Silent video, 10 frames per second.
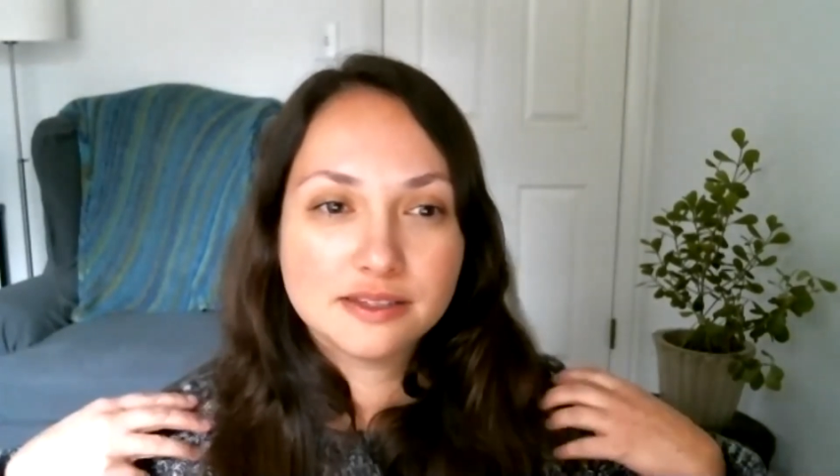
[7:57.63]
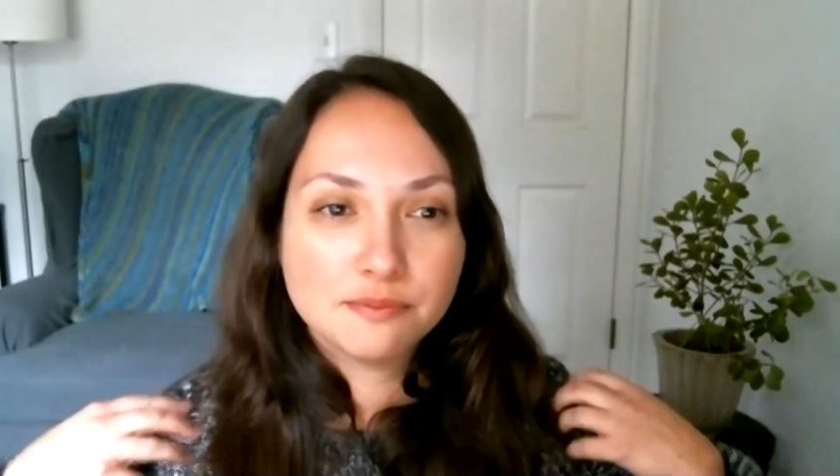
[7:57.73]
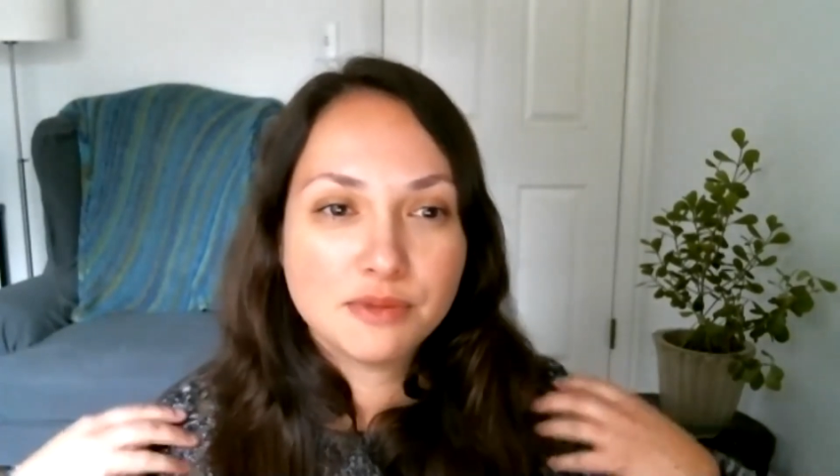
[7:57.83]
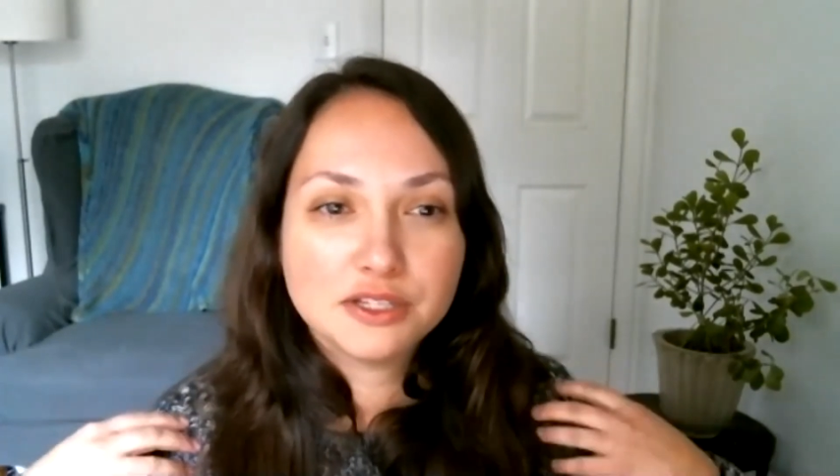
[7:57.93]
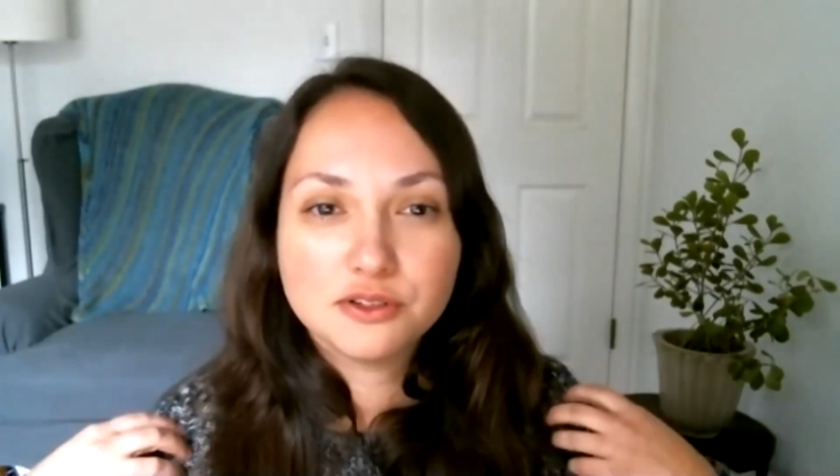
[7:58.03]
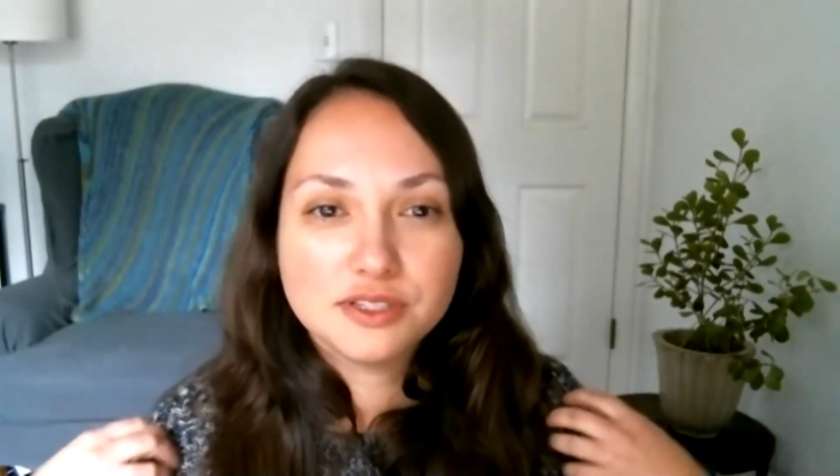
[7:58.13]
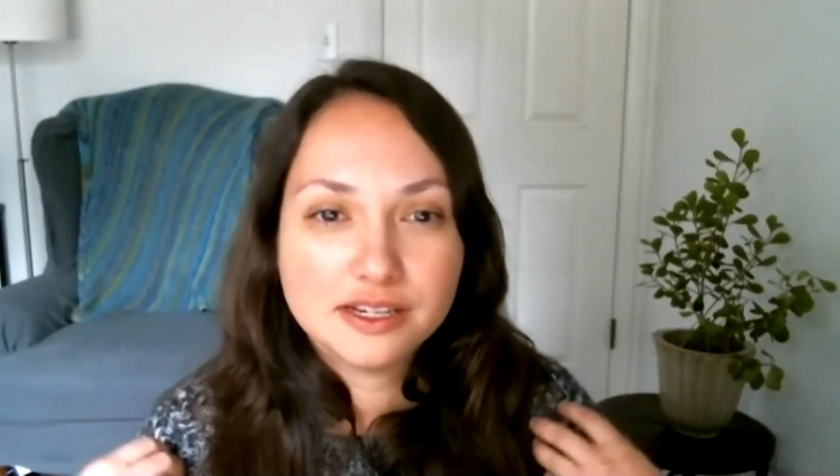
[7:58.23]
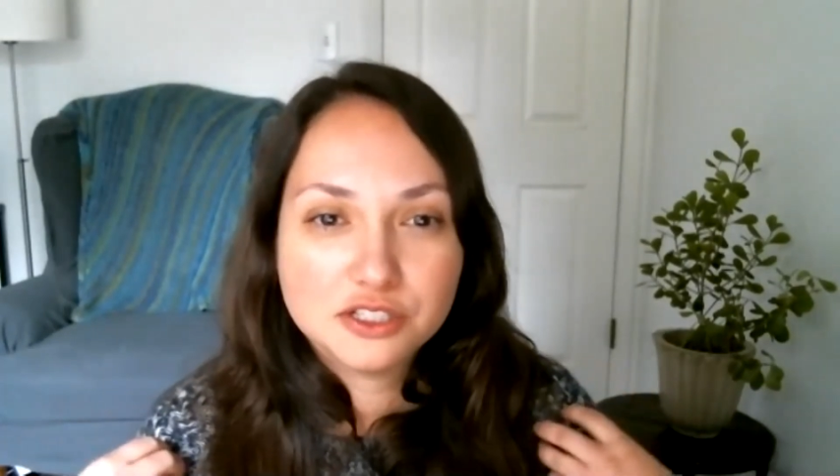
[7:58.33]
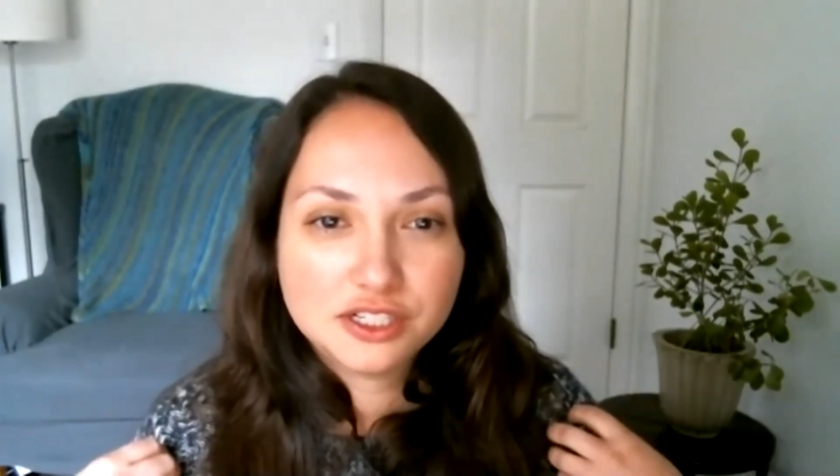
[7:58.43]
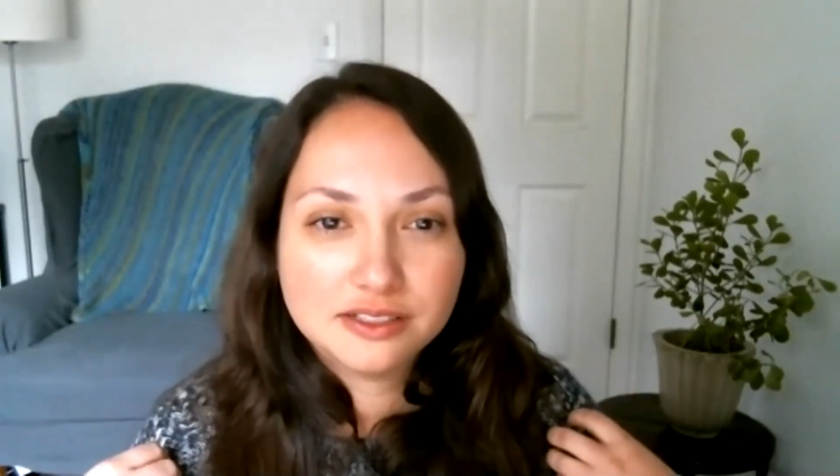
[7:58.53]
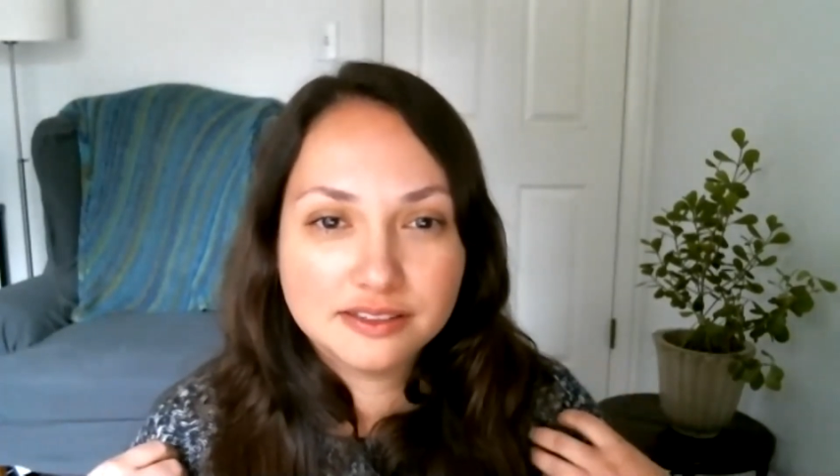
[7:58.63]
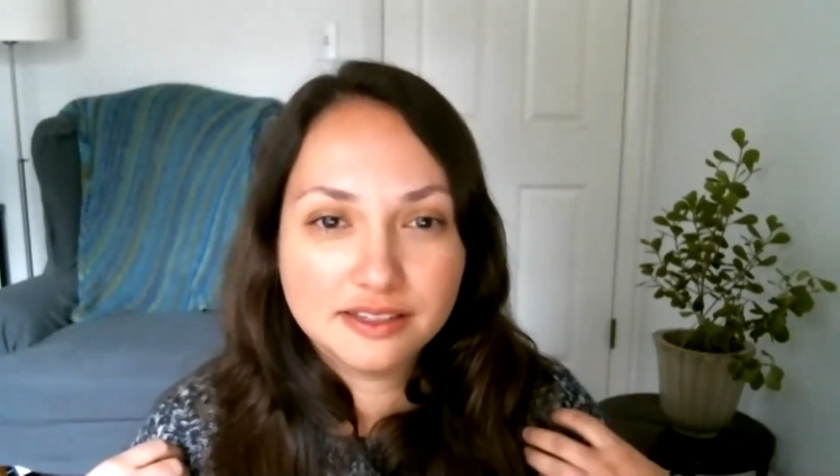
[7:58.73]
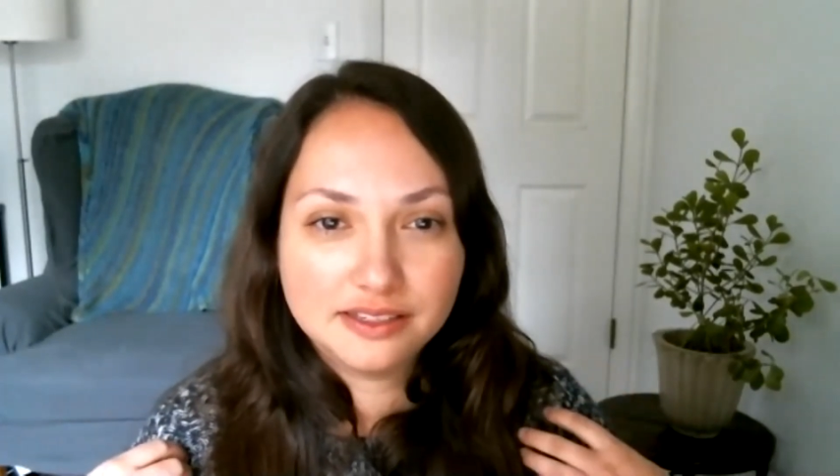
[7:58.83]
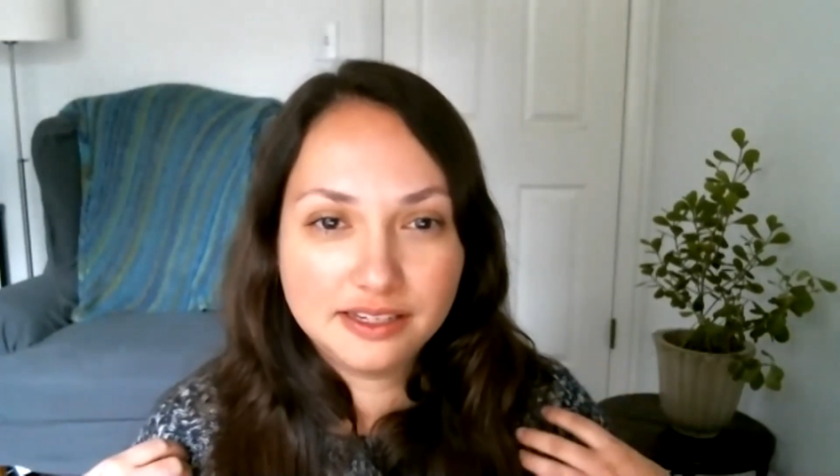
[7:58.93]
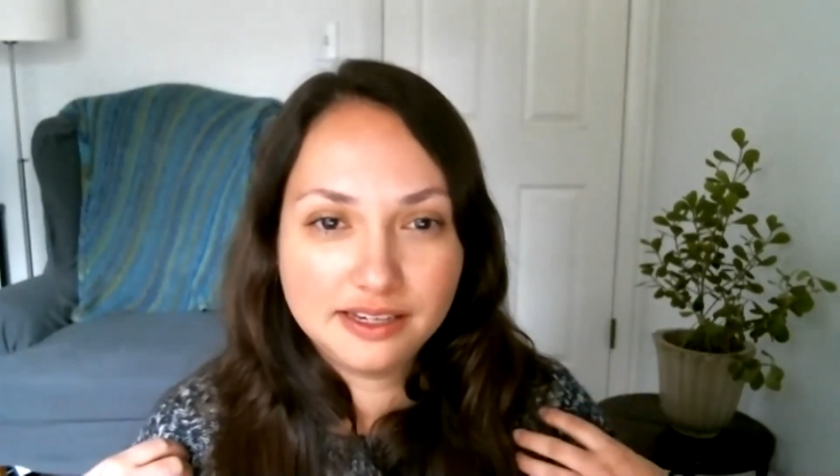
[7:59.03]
muscle tension that they